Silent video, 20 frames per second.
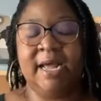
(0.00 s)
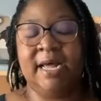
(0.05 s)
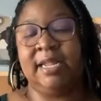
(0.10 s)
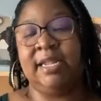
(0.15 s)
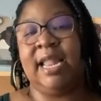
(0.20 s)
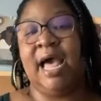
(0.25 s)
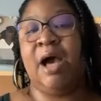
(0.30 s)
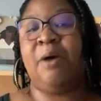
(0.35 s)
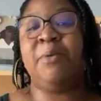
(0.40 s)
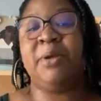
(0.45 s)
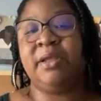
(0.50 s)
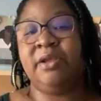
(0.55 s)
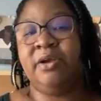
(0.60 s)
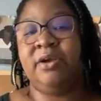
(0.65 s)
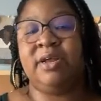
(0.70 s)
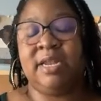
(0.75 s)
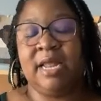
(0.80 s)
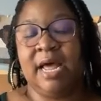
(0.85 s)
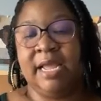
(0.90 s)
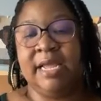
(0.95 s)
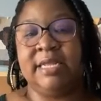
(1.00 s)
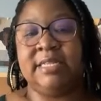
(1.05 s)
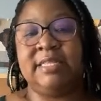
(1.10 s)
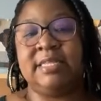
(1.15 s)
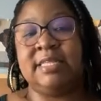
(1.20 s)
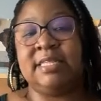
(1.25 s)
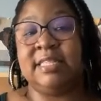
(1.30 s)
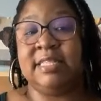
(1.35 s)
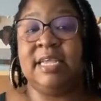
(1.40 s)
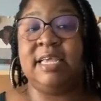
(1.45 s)
Allowing your client to
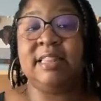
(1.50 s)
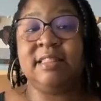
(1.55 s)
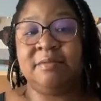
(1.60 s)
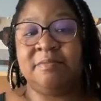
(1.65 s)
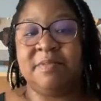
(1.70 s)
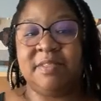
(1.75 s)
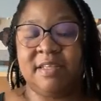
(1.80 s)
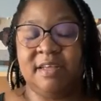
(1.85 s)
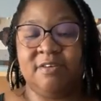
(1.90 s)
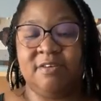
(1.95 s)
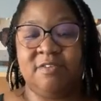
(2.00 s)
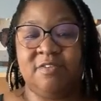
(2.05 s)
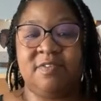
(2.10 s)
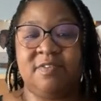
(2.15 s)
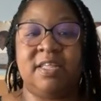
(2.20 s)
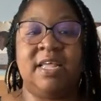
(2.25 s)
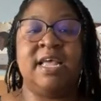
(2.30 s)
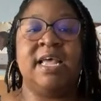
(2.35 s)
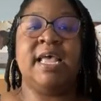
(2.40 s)
see themselves